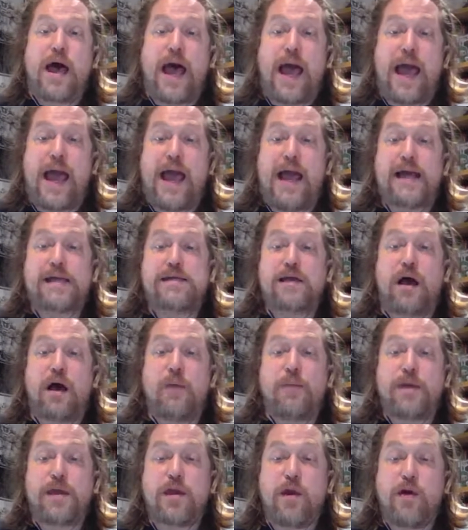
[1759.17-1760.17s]
And
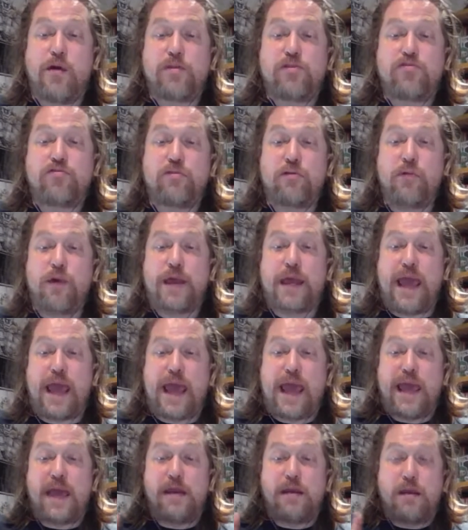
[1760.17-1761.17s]
I'll be going through
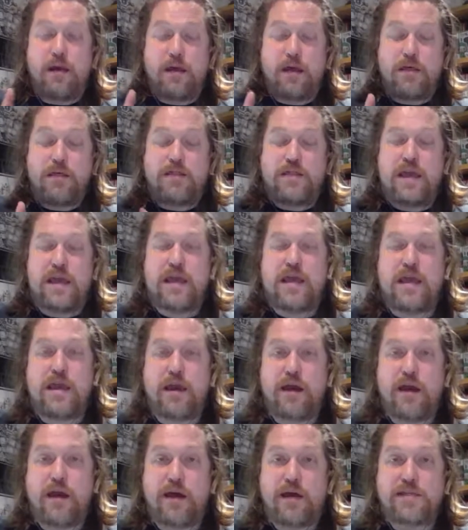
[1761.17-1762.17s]
again
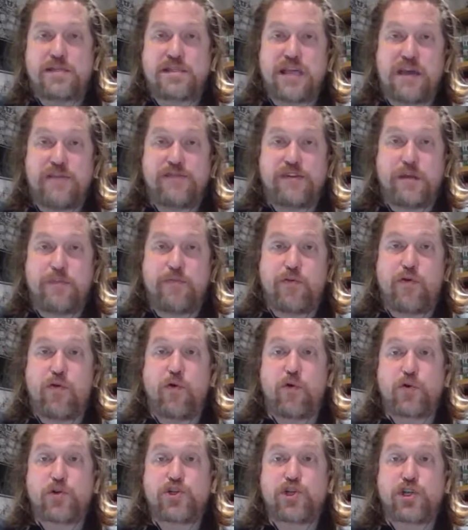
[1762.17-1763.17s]
the safety
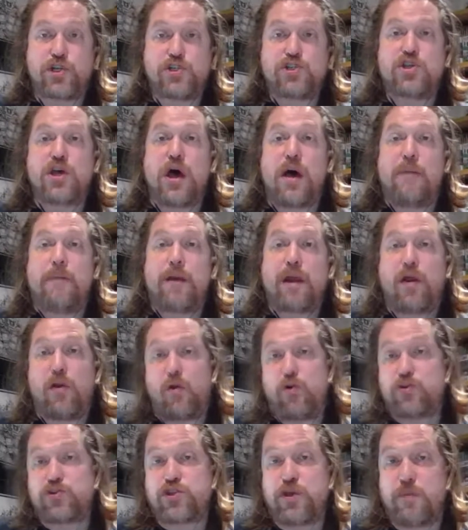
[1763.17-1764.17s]
precautions, but
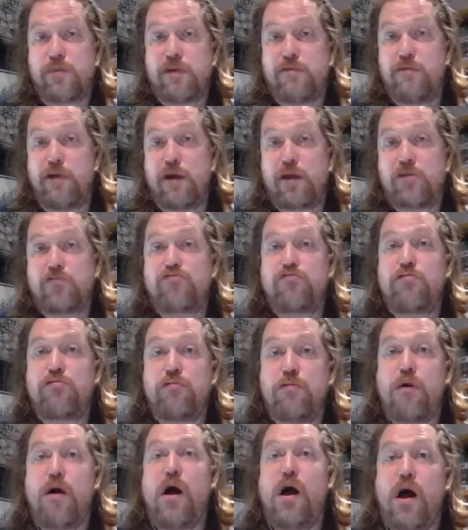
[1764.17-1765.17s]
I'll also be running
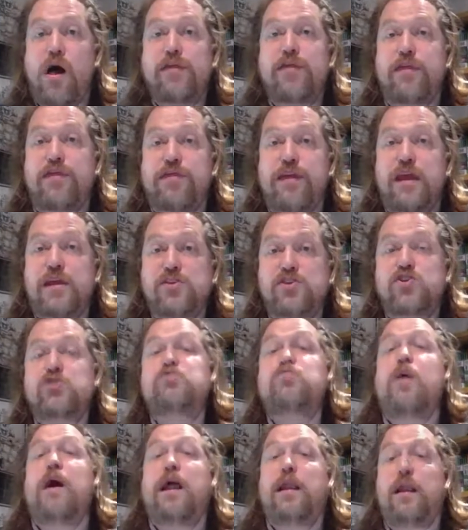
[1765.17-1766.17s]
through other things
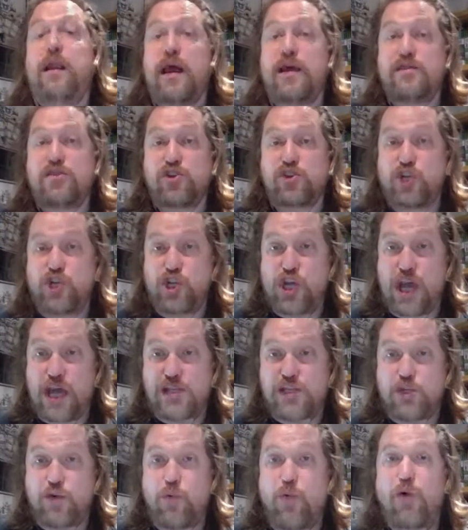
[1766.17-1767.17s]
as well, like the
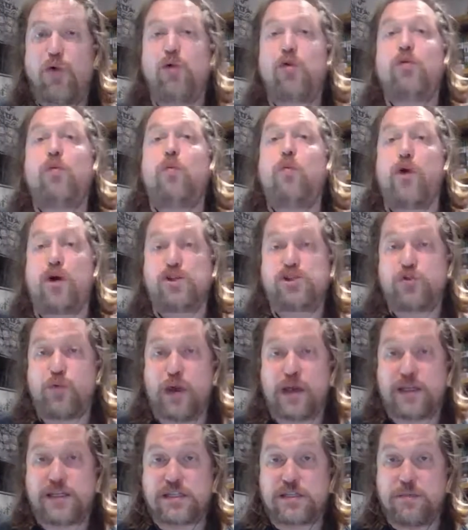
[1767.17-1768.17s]
schedule, what
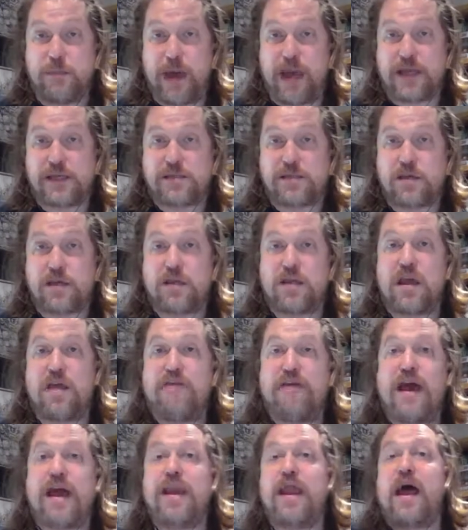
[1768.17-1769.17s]
to expect at the
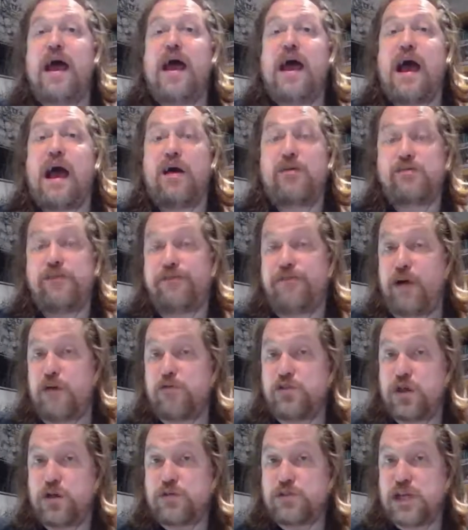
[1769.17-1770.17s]
event, how the
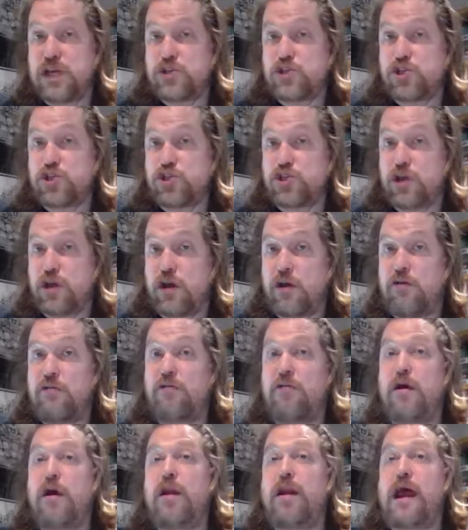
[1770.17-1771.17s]
photo sessions are going to
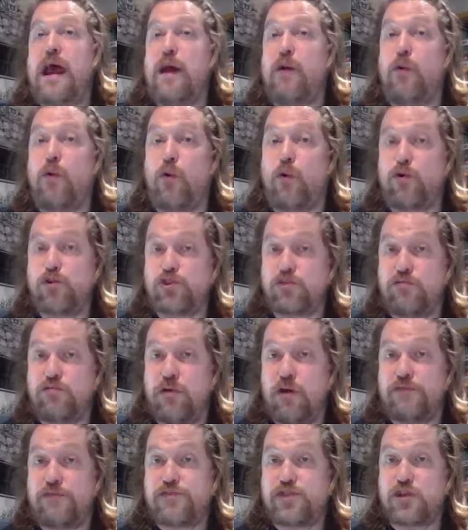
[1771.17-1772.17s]
run, how
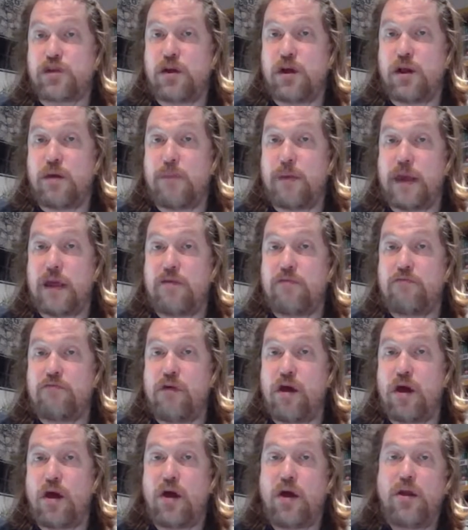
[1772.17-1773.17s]
autographs are going to be
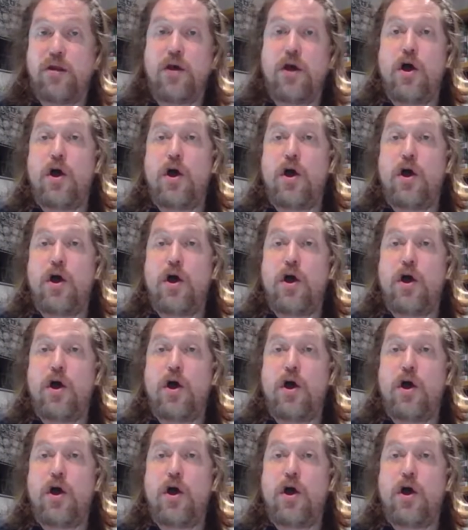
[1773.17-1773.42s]
run,